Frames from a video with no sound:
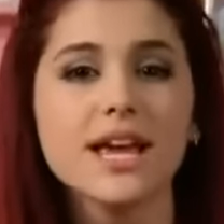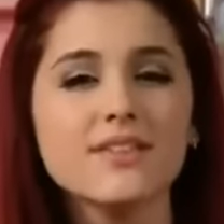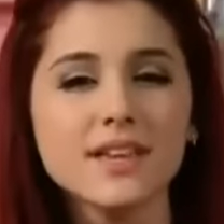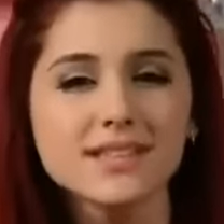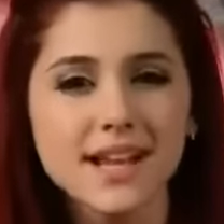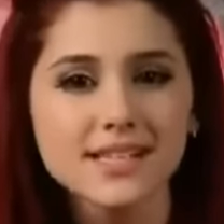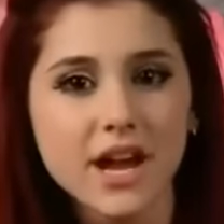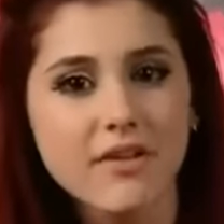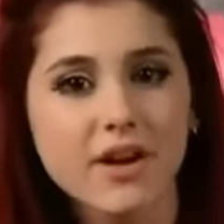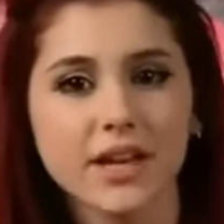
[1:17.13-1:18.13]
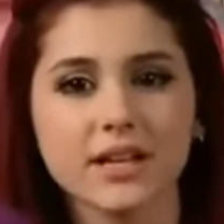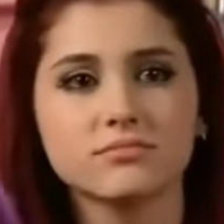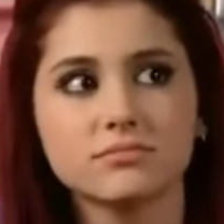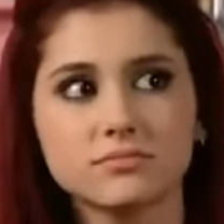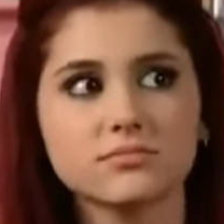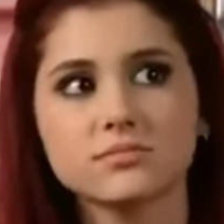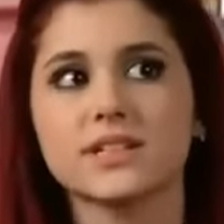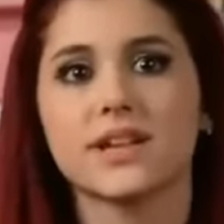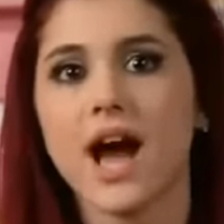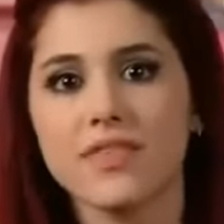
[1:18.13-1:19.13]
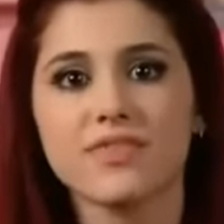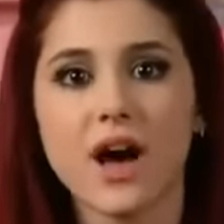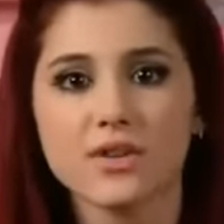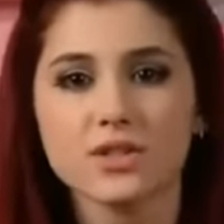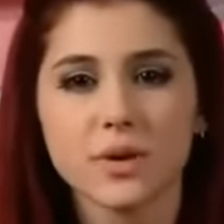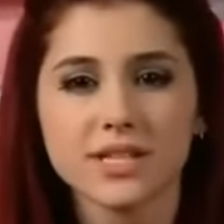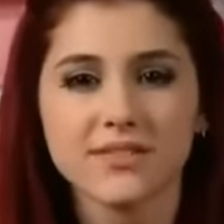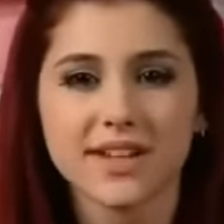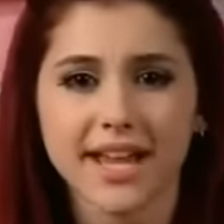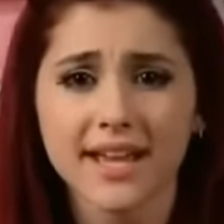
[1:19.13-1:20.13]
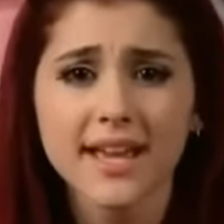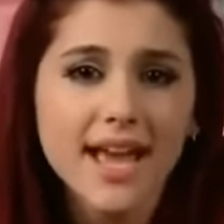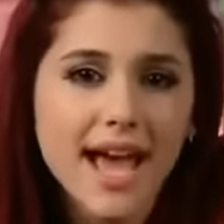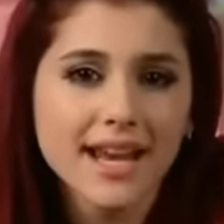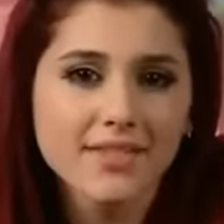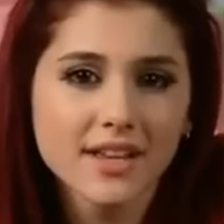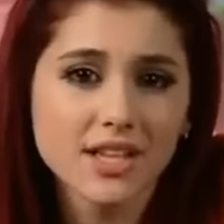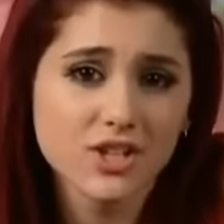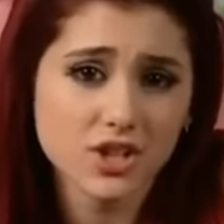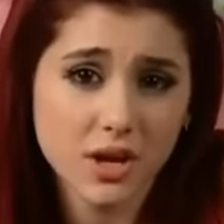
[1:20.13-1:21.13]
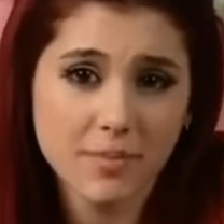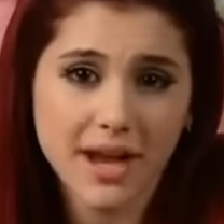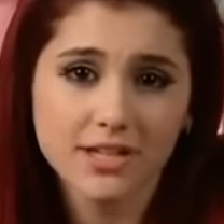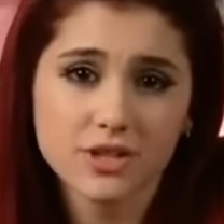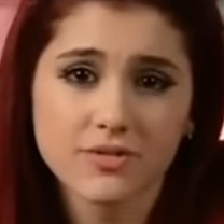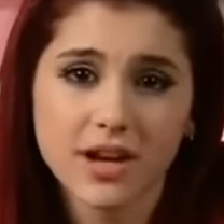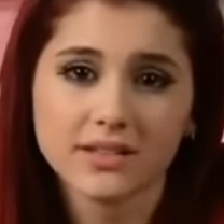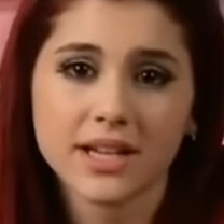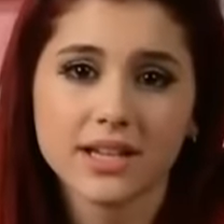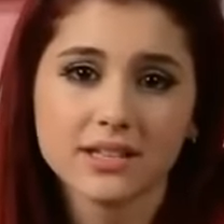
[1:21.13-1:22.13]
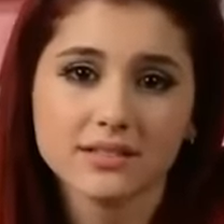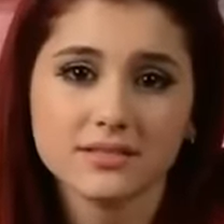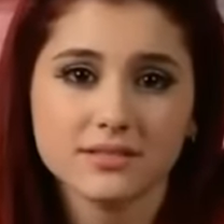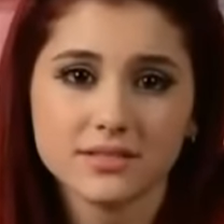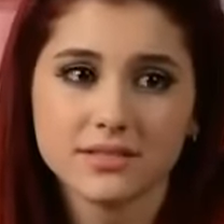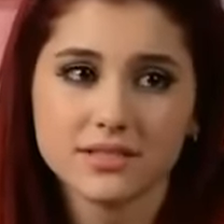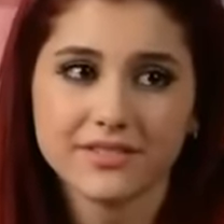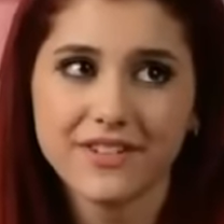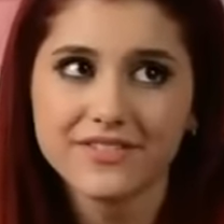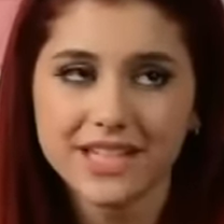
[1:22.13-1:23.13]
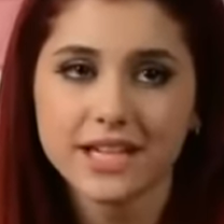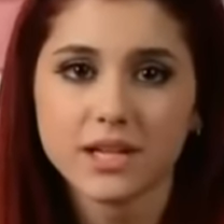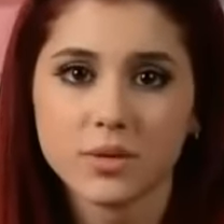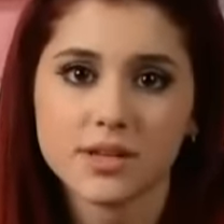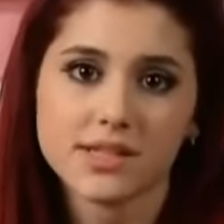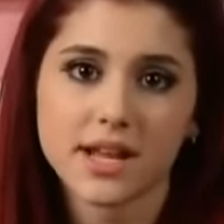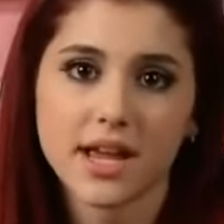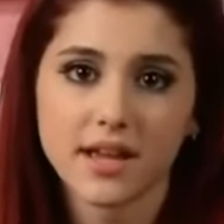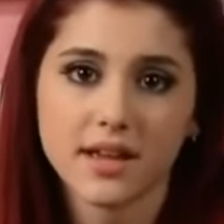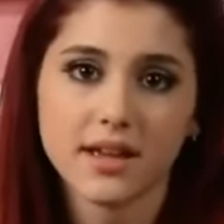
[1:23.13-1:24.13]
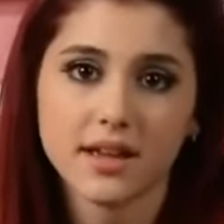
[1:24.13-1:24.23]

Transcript: He thinks that I say around like like 9,000 words every day, and he thinks I should cut back to around like 15 words a day.